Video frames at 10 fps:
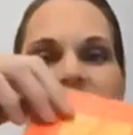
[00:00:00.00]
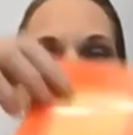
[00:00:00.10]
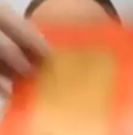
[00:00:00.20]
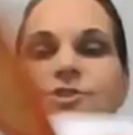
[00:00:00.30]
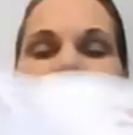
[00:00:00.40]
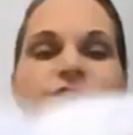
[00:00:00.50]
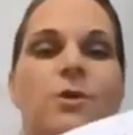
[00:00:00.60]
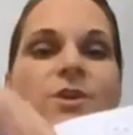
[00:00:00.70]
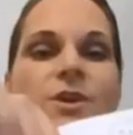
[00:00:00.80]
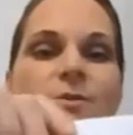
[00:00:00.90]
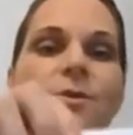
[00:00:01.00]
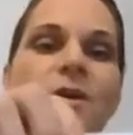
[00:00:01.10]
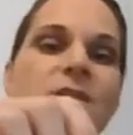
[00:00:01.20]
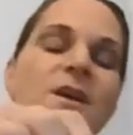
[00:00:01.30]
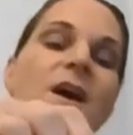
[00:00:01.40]
it will show you
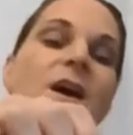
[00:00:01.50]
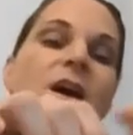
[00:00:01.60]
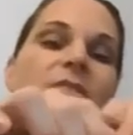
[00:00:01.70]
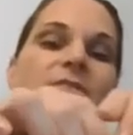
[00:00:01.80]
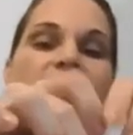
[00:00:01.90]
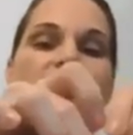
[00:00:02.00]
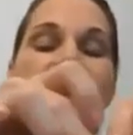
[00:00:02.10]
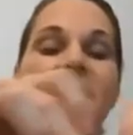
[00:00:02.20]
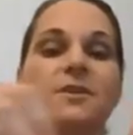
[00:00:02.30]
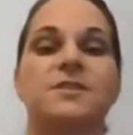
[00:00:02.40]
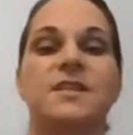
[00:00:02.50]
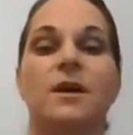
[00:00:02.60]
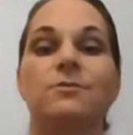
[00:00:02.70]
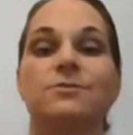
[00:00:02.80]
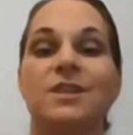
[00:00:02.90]
the letter
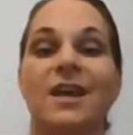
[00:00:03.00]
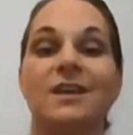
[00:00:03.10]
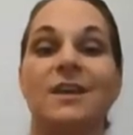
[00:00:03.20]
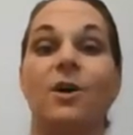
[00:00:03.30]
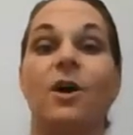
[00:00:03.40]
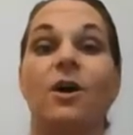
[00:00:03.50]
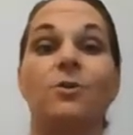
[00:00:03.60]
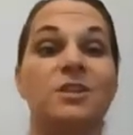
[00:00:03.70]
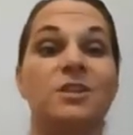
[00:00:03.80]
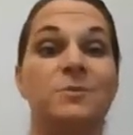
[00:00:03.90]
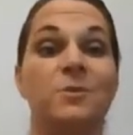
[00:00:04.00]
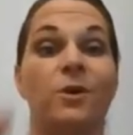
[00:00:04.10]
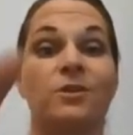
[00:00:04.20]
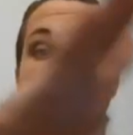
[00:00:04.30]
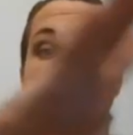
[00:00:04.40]
sounds that are going to be
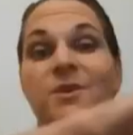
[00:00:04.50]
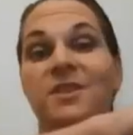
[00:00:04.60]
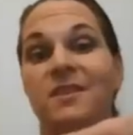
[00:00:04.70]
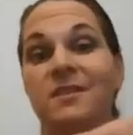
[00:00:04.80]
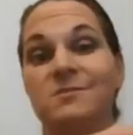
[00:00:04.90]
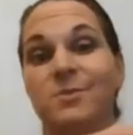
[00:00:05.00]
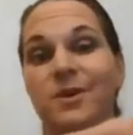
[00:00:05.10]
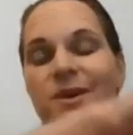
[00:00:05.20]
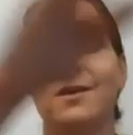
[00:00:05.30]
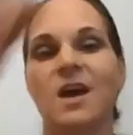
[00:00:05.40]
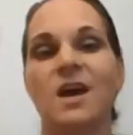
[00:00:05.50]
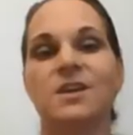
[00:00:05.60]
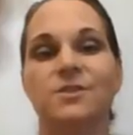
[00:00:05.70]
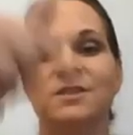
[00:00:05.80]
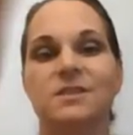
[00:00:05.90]
worked on within this book.
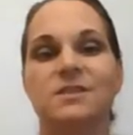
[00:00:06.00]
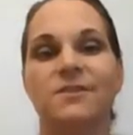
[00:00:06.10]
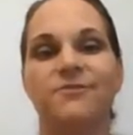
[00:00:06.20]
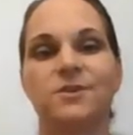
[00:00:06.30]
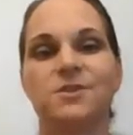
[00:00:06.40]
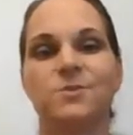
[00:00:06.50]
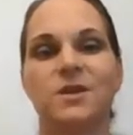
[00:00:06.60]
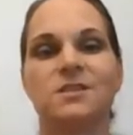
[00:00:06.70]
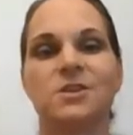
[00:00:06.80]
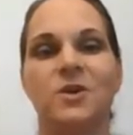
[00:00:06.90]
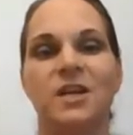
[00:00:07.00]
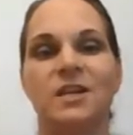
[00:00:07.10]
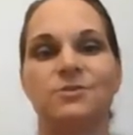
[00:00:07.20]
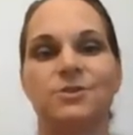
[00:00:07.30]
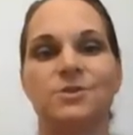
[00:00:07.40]
So this is the first one, so it
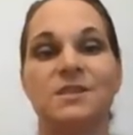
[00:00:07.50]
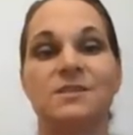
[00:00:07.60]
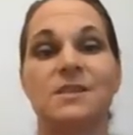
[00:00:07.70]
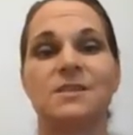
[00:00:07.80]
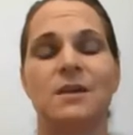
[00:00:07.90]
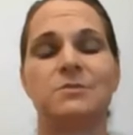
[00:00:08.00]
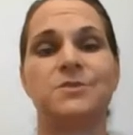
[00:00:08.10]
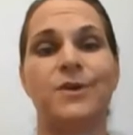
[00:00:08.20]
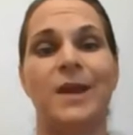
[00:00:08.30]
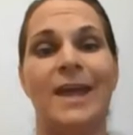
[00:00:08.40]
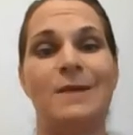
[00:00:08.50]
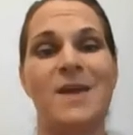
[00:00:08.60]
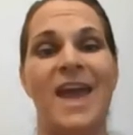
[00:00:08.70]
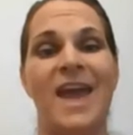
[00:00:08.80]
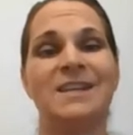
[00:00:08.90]
introduces the sounds for M,
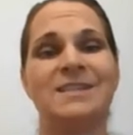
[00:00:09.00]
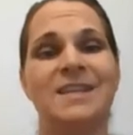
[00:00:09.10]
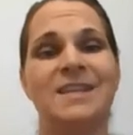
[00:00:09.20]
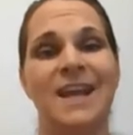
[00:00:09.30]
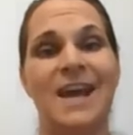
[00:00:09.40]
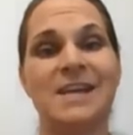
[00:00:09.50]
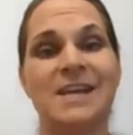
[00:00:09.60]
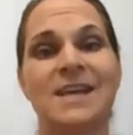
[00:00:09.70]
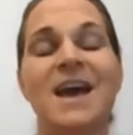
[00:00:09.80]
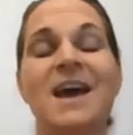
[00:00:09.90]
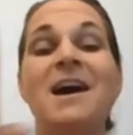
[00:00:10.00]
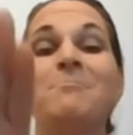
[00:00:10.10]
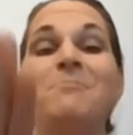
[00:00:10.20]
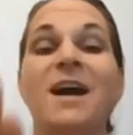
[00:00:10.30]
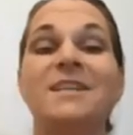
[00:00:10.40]
A, T, and S.
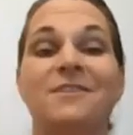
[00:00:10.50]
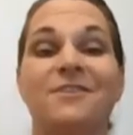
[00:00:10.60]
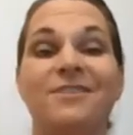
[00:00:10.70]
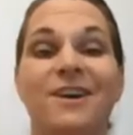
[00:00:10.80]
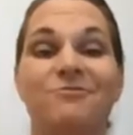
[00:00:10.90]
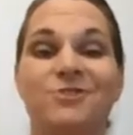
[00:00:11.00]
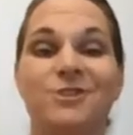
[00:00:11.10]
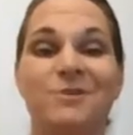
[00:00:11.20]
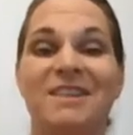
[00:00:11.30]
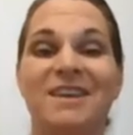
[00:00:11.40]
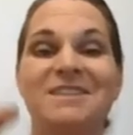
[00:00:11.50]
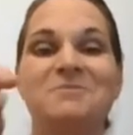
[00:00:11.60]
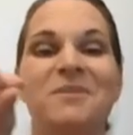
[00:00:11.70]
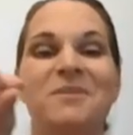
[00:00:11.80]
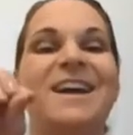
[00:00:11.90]
My daughter loved doing these
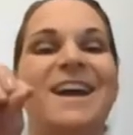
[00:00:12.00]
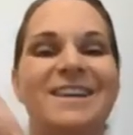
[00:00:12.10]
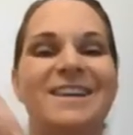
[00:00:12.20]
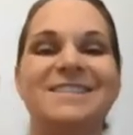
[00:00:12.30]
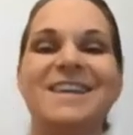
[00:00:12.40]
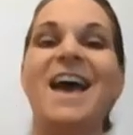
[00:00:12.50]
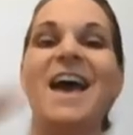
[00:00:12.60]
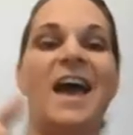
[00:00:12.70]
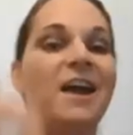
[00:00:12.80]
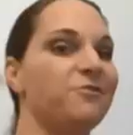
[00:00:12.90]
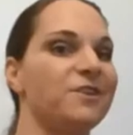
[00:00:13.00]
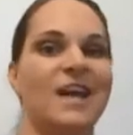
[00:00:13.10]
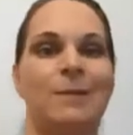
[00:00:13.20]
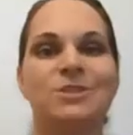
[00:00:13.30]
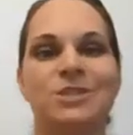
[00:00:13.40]
because every
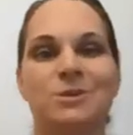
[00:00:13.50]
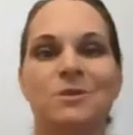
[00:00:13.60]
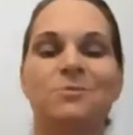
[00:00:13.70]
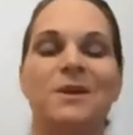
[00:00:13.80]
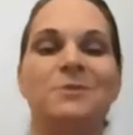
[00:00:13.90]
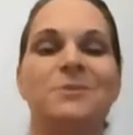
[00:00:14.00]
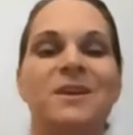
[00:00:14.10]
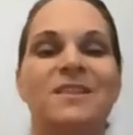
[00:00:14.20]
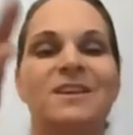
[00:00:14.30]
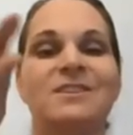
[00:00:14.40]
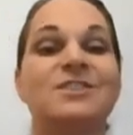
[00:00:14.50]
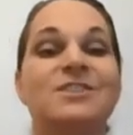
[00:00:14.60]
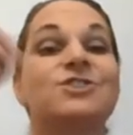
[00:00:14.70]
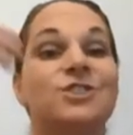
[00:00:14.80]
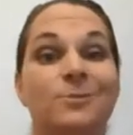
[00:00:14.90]
time she would read one of these,
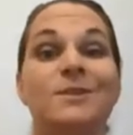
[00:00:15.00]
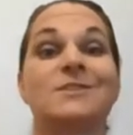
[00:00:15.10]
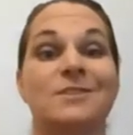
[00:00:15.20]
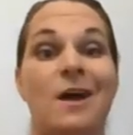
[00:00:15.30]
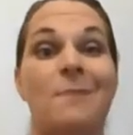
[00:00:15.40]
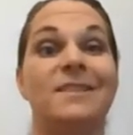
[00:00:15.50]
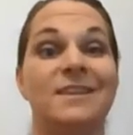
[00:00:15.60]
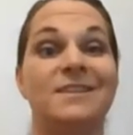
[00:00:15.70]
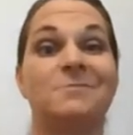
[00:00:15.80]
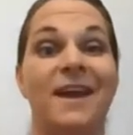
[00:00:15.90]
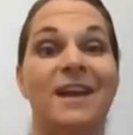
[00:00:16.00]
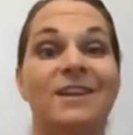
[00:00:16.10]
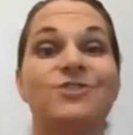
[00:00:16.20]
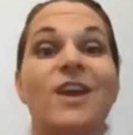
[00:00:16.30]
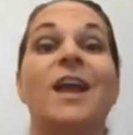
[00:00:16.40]
she would stop at this page
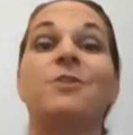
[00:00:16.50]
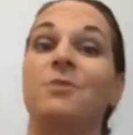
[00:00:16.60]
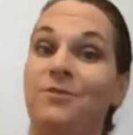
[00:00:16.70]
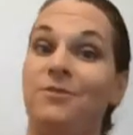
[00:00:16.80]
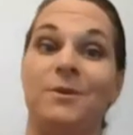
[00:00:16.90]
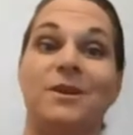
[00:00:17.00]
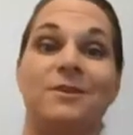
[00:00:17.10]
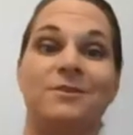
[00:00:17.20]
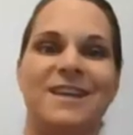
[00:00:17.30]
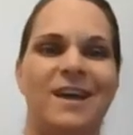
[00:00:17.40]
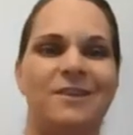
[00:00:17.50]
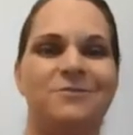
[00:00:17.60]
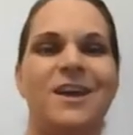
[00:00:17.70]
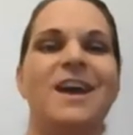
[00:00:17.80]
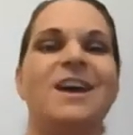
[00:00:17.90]
and review it herself.
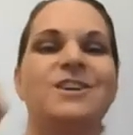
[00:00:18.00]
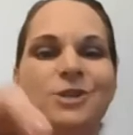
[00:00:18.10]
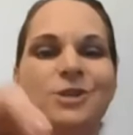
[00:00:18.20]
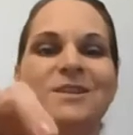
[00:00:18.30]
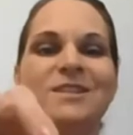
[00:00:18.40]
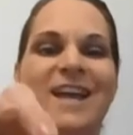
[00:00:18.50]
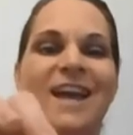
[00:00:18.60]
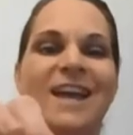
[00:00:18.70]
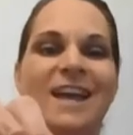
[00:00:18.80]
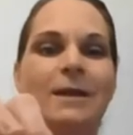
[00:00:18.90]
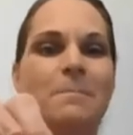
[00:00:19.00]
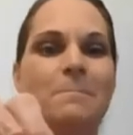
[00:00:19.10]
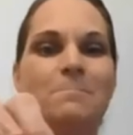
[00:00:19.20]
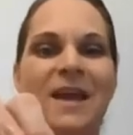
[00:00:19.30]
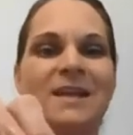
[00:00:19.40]
She would say M
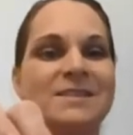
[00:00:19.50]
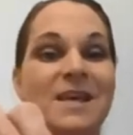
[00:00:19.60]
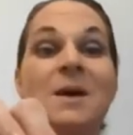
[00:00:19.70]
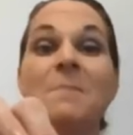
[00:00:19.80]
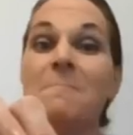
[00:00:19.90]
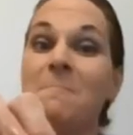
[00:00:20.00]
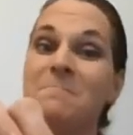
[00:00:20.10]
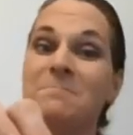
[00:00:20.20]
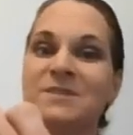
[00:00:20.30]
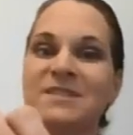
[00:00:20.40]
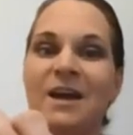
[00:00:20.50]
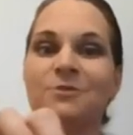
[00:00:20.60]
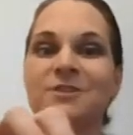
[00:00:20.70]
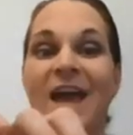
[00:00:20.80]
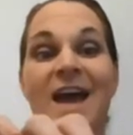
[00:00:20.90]
makes the
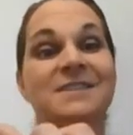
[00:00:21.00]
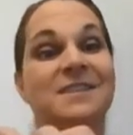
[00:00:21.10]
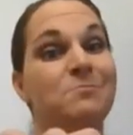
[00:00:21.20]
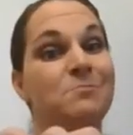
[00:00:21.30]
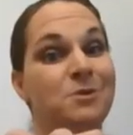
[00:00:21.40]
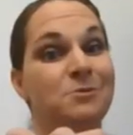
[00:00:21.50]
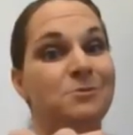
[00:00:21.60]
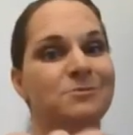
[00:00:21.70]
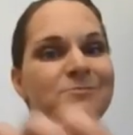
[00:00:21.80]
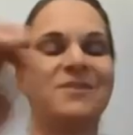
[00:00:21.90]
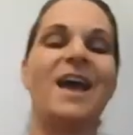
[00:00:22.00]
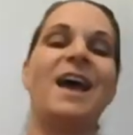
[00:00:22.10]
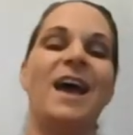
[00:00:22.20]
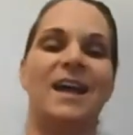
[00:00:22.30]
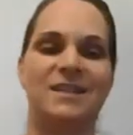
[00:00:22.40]
sound as in moon,
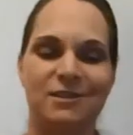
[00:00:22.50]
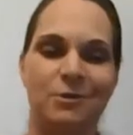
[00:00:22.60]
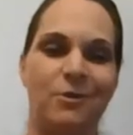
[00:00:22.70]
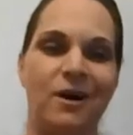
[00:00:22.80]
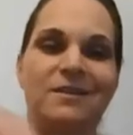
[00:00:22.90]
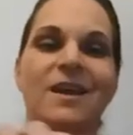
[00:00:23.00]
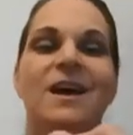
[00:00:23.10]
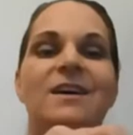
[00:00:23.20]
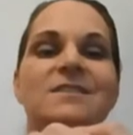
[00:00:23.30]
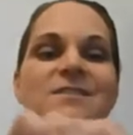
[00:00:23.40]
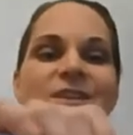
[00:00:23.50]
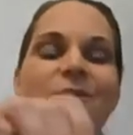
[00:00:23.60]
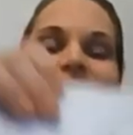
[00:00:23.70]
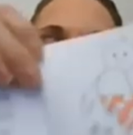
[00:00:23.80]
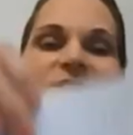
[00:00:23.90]
and so on.
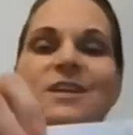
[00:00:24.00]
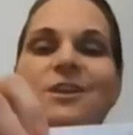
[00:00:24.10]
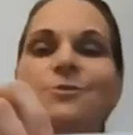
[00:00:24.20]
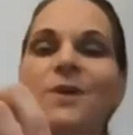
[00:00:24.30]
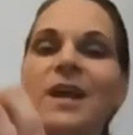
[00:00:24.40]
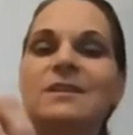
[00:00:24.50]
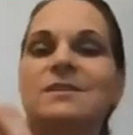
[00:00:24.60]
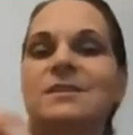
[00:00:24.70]
So just a great